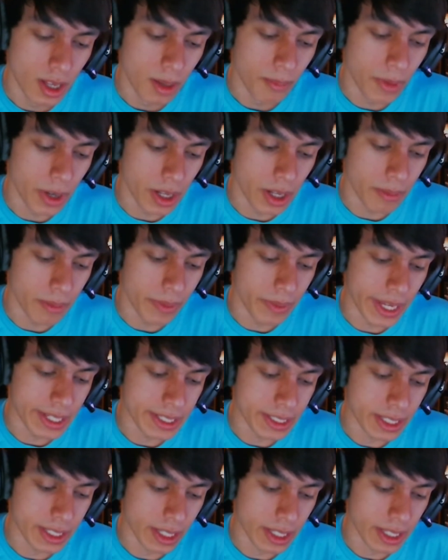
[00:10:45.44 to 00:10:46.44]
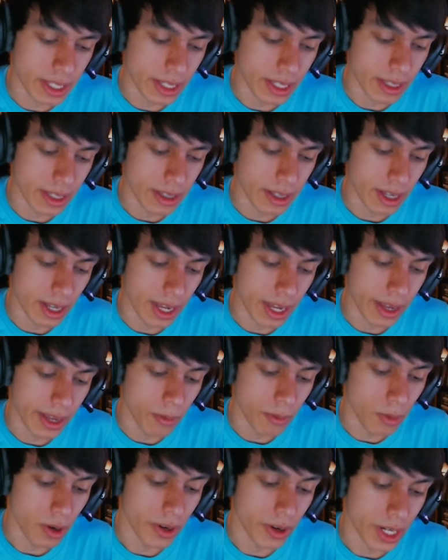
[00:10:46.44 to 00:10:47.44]
But basically, I
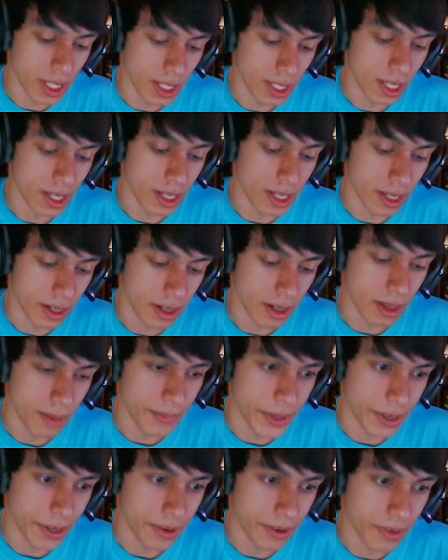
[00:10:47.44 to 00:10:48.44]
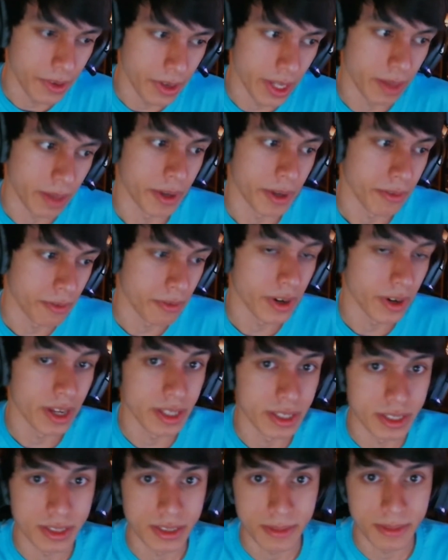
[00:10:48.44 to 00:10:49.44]
worry a lot about like my
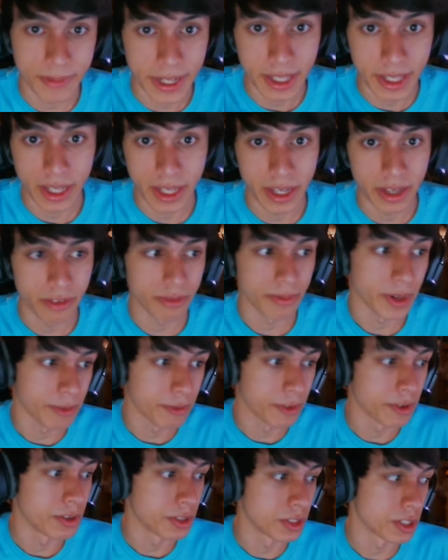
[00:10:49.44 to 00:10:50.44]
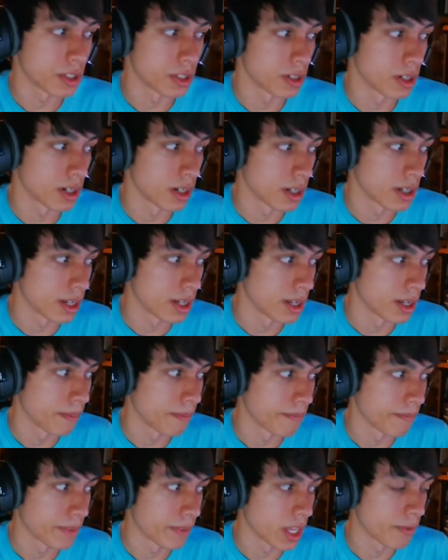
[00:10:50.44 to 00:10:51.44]
friends, my life, my future.
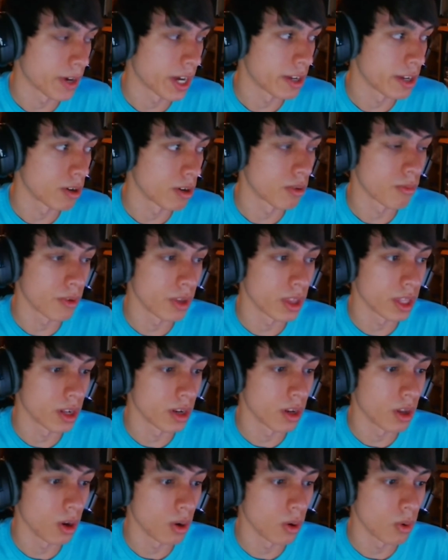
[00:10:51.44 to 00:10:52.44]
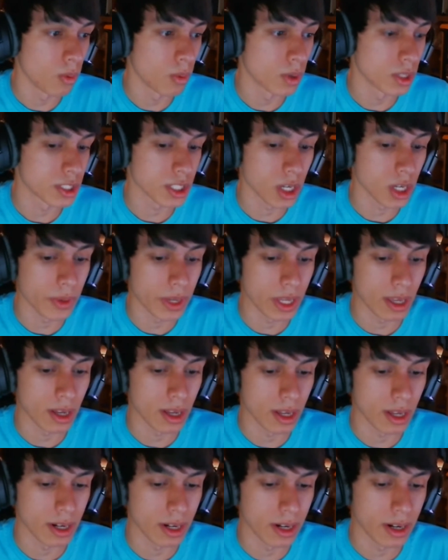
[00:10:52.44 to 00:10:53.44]
If I don't really know what's going
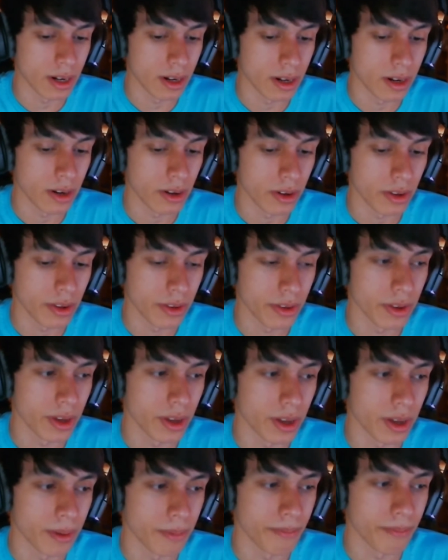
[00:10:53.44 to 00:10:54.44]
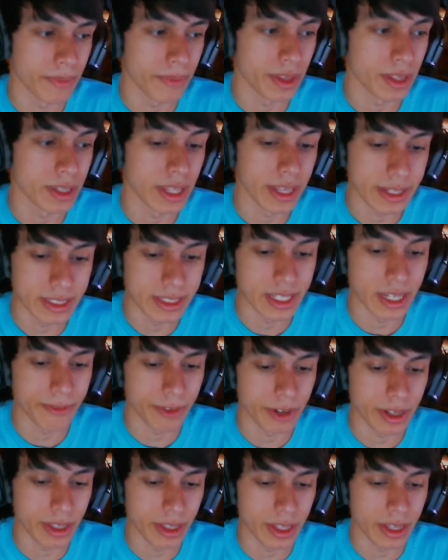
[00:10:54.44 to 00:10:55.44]
on, like
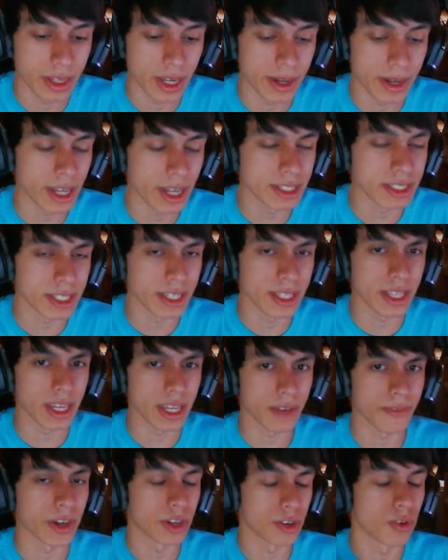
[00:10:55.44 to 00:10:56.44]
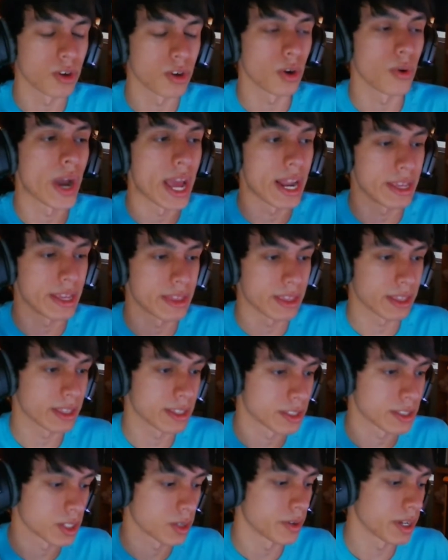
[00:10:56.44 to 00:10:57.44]
definitely, I'm not saying like if I don't know anything
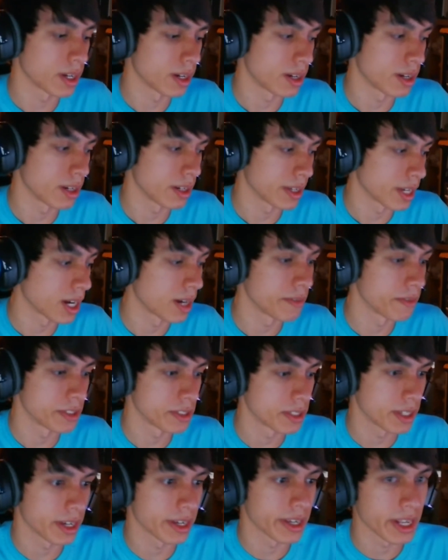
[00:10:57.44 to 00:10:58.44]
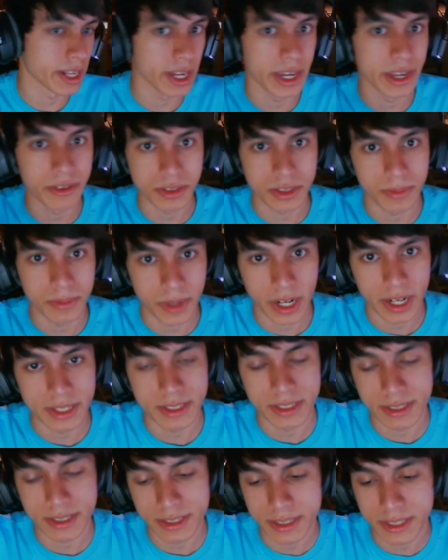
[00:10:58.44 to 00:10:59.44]
that's going on, like obviously I can handle
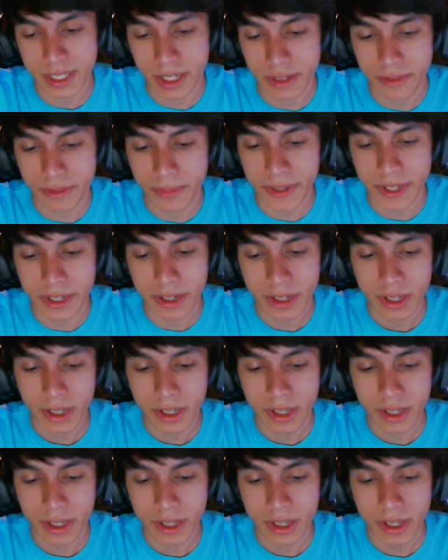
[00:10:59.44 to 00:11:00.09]
surprises and stuff, but